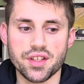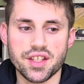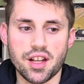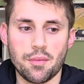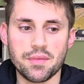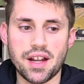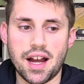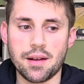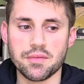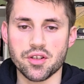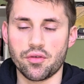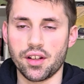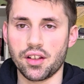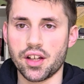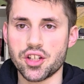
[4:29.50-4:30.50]
Sometimes
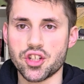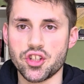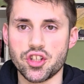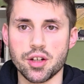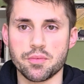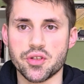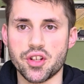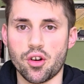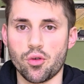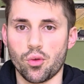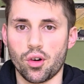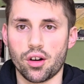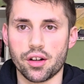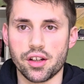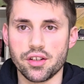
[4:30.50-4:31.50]
relationships don't
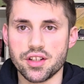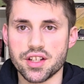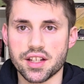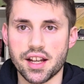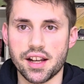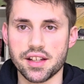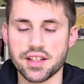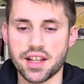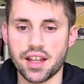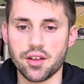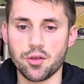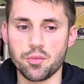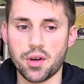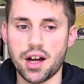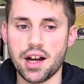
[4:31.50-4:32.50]
work. You just got to say
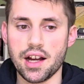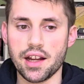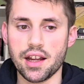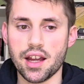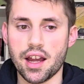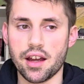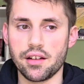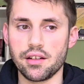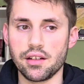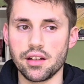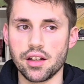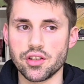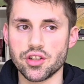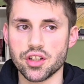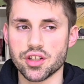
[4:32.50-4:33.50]
goodbye, and
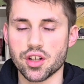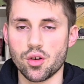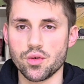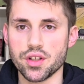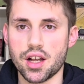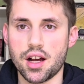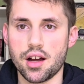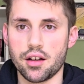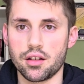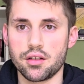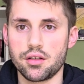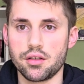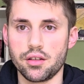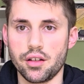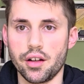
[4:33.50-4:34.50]
it just goes on,
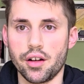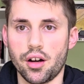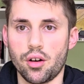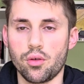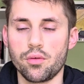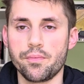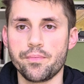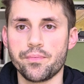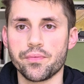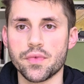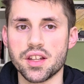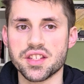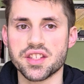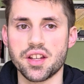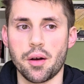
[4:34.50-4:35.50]

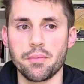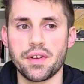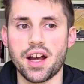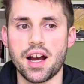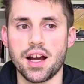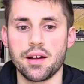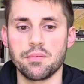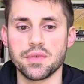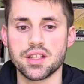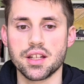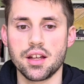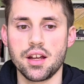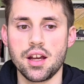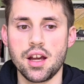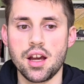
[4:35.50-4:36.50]

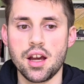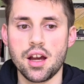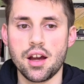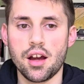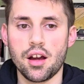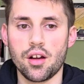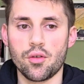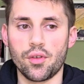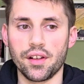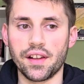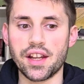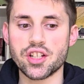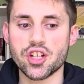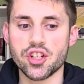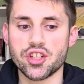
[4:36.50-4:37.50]
Sometimes
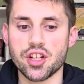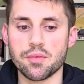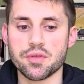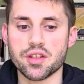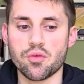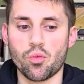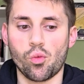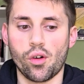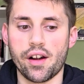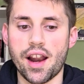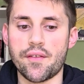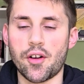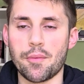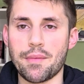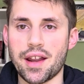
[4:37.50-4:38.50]
relationships were
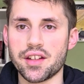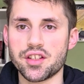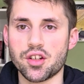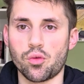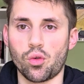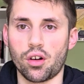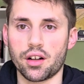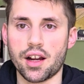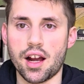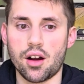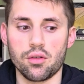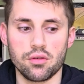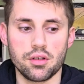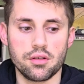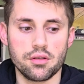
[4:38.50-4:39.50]
never meant to work
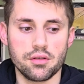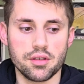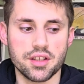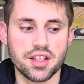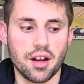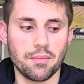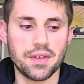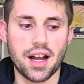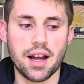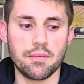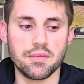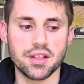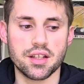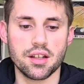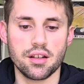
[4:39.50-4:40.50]
out.
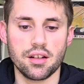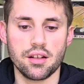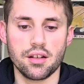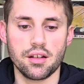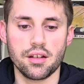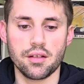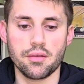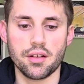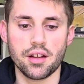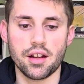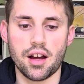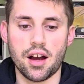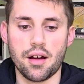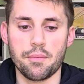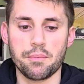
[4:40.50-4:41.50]
Sometimes
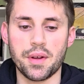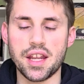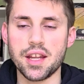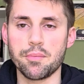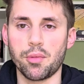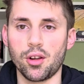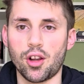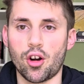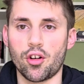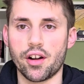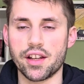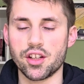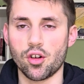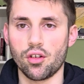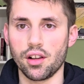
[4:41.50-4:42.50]
people are
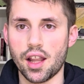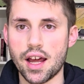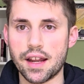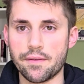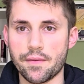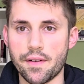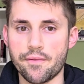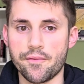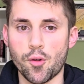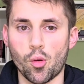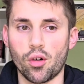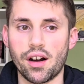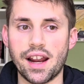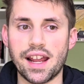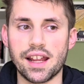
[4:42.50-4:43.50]
in your life
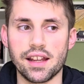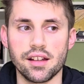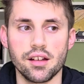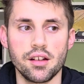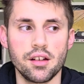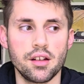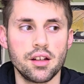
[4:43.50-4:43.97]
for a